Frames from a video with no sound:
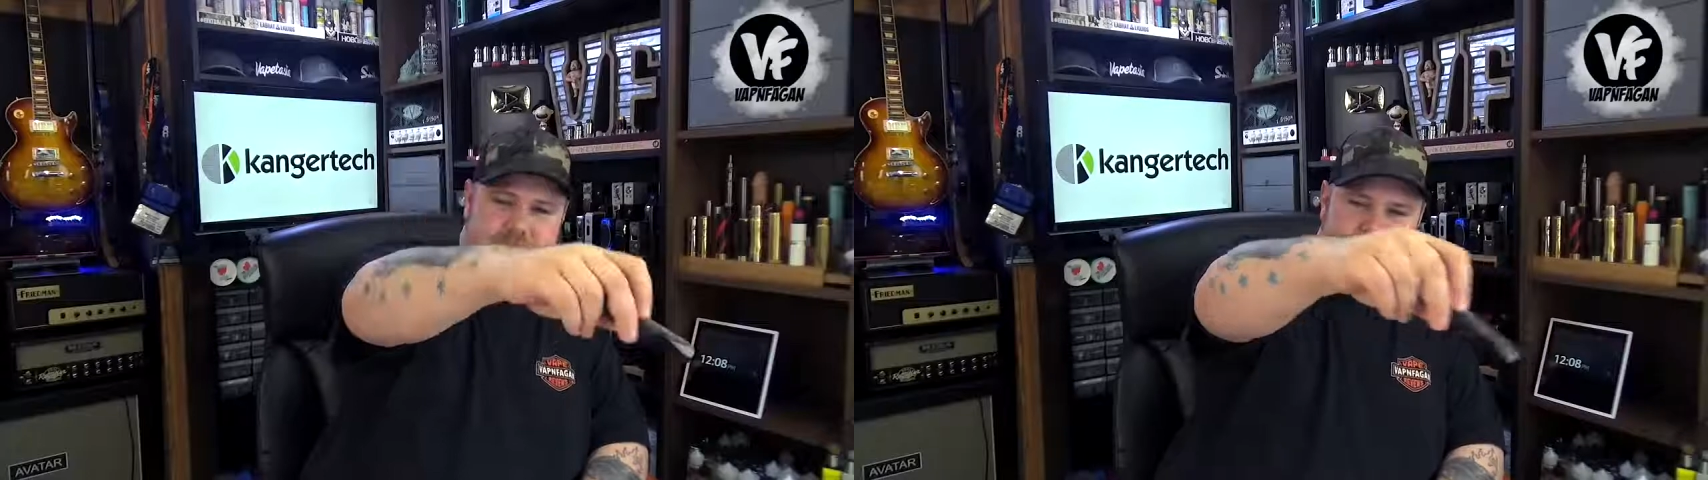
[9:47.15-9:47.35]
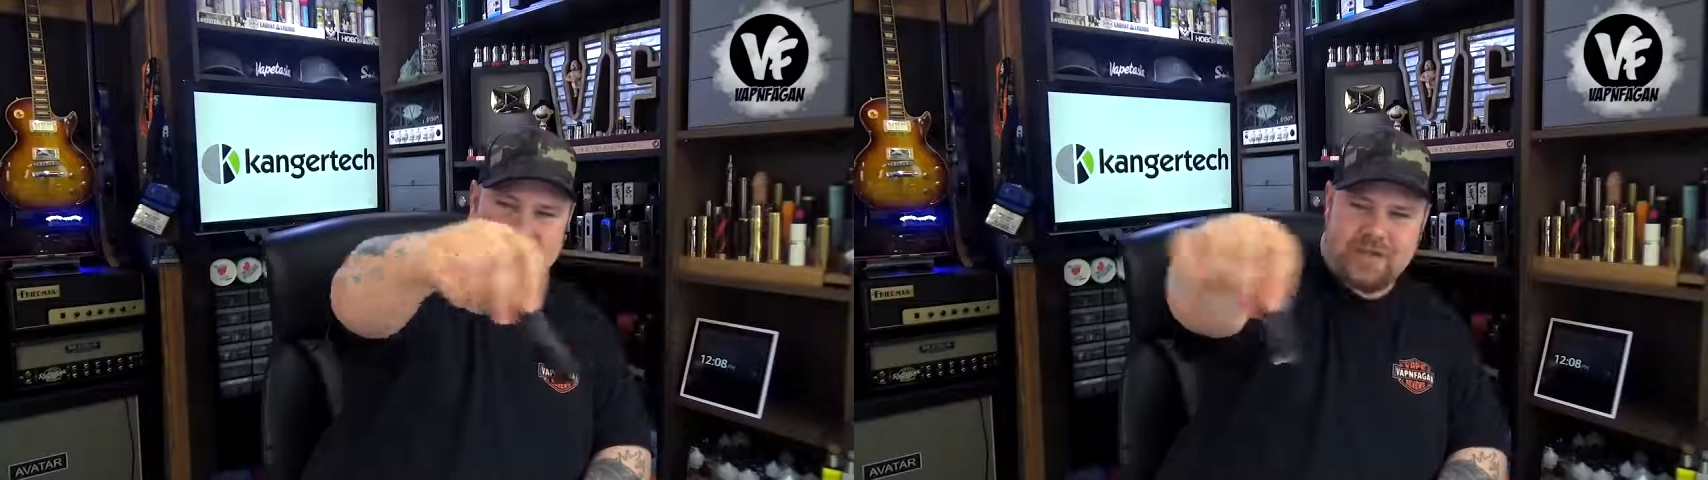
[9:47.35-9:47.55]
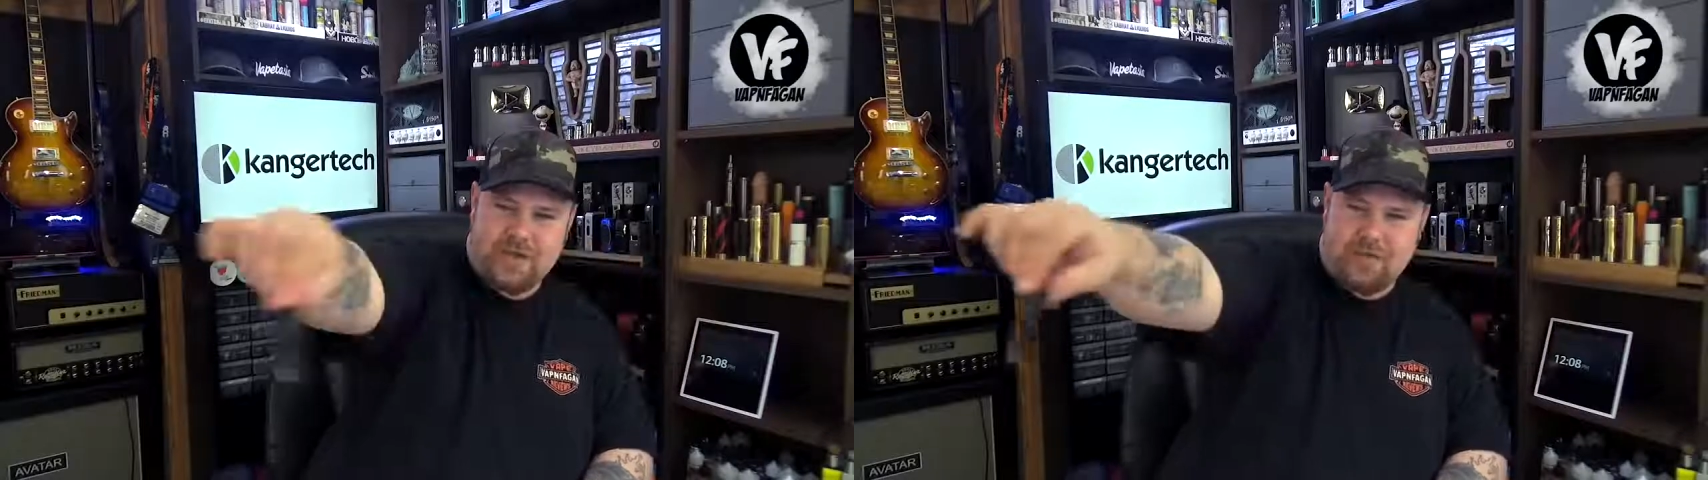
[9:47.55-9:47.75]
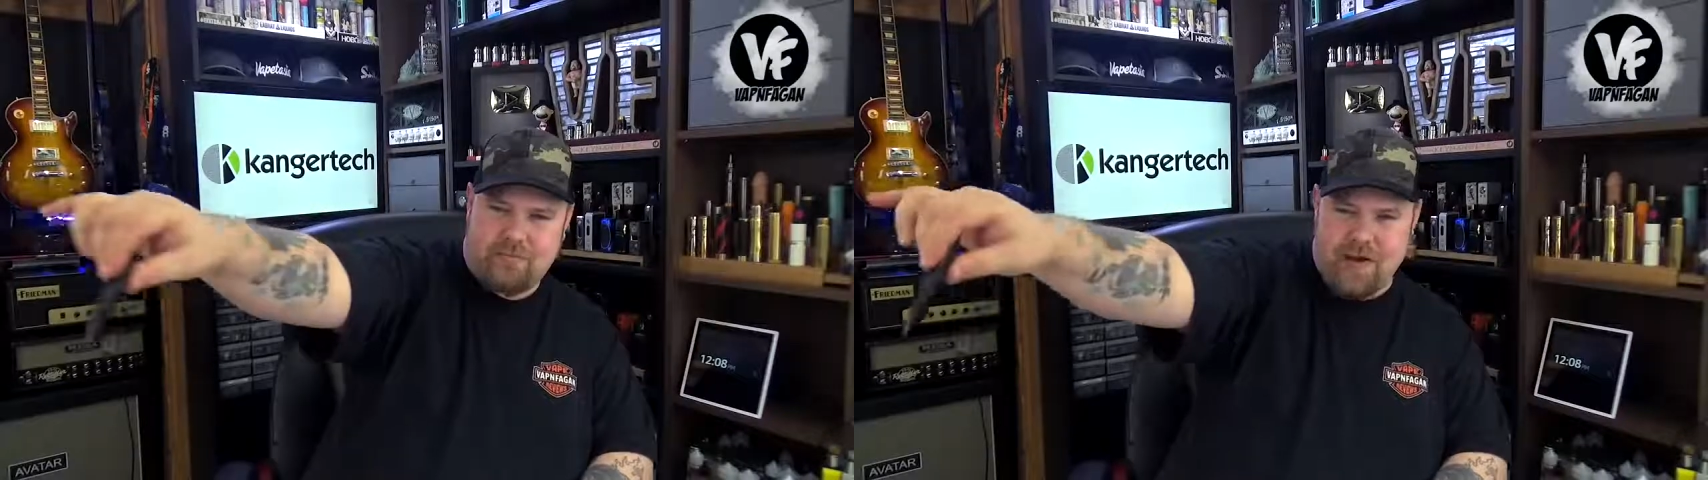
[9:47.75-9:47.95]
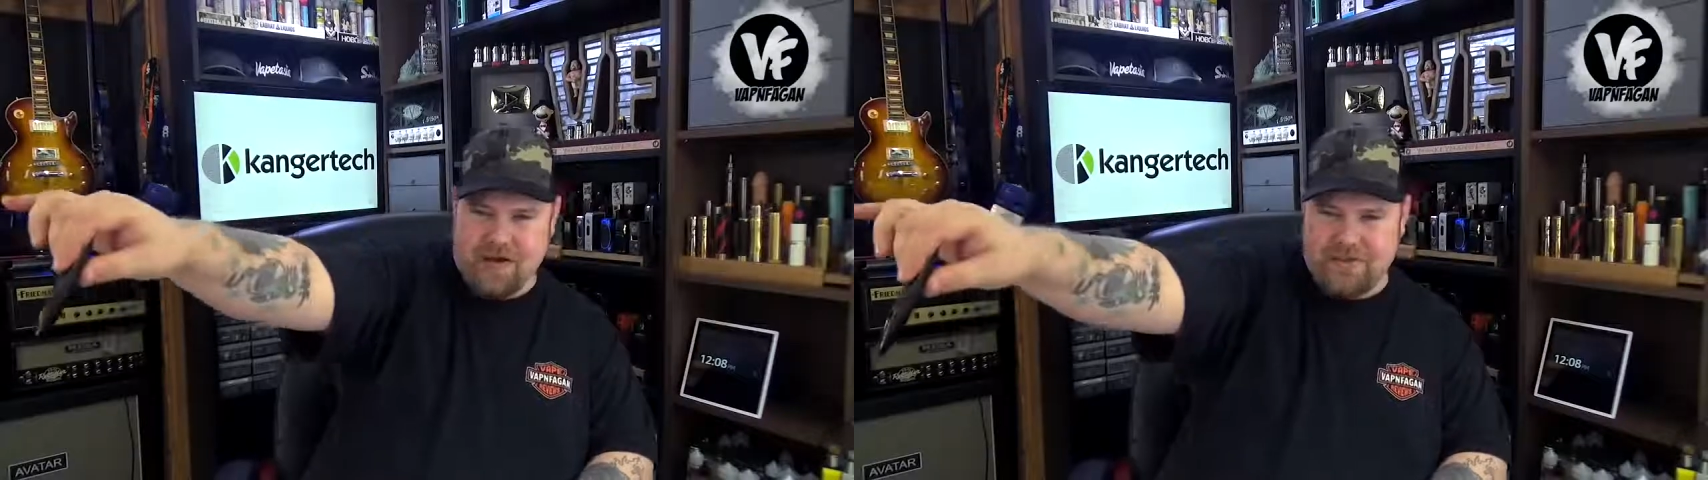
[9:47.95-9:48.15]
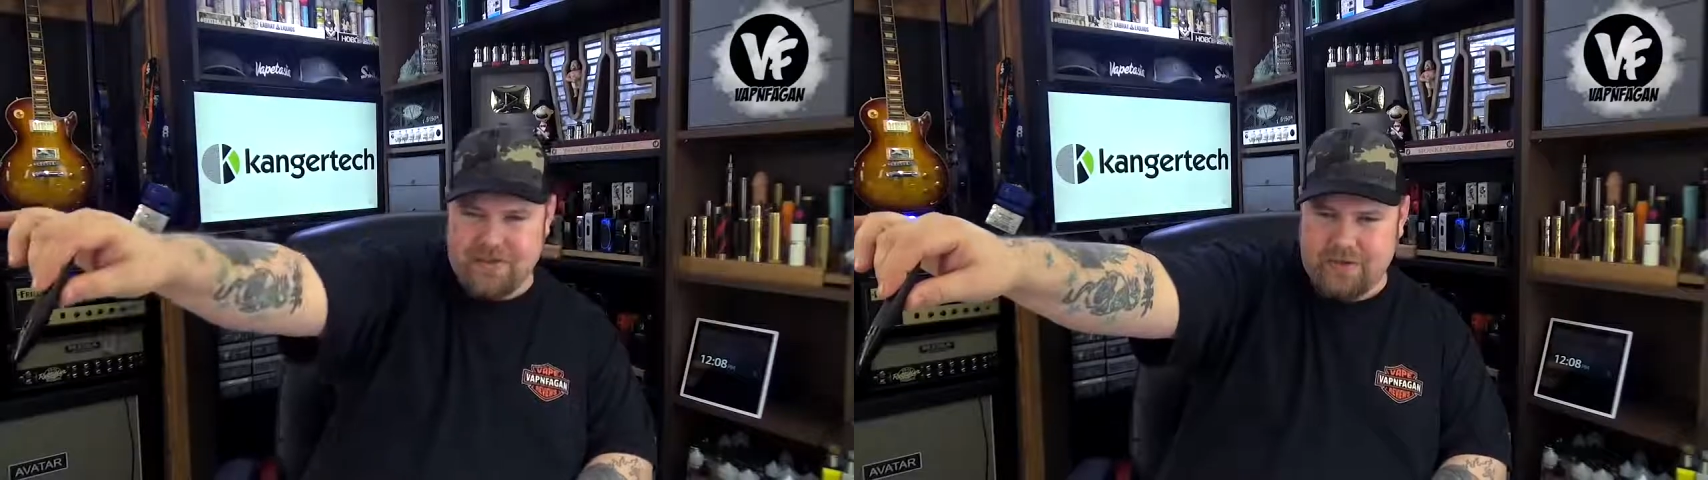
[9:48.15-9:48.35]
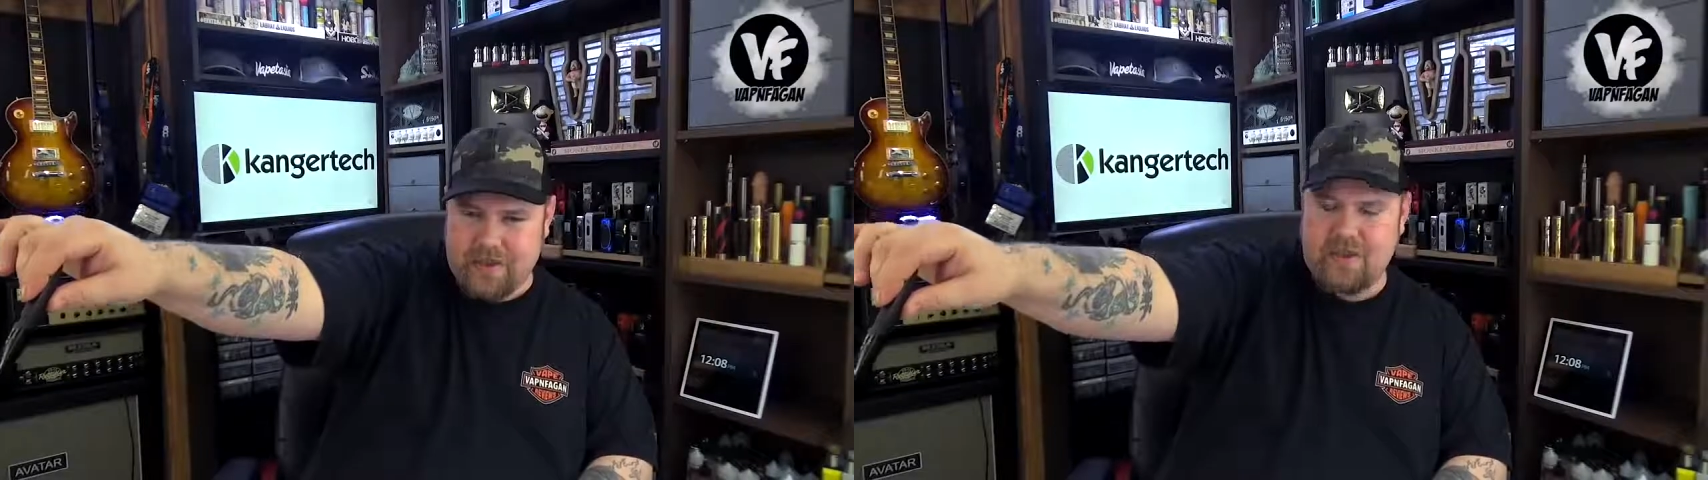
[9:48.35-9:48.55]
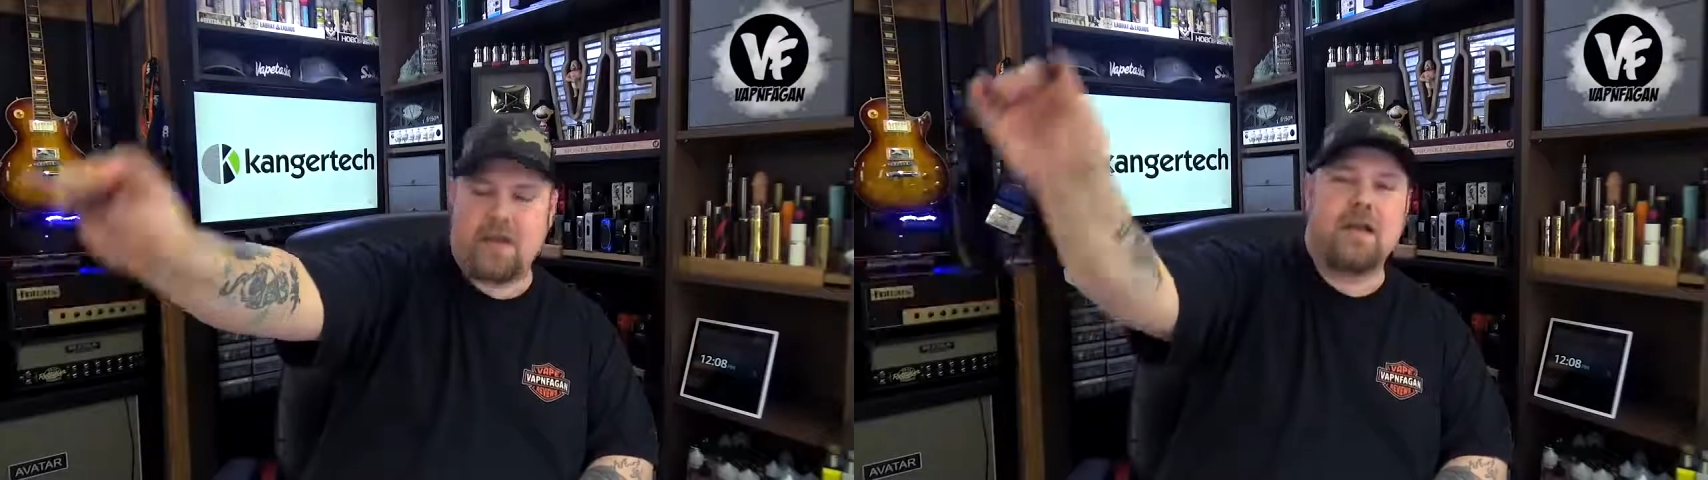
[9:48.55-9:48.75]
what to do and where to do it,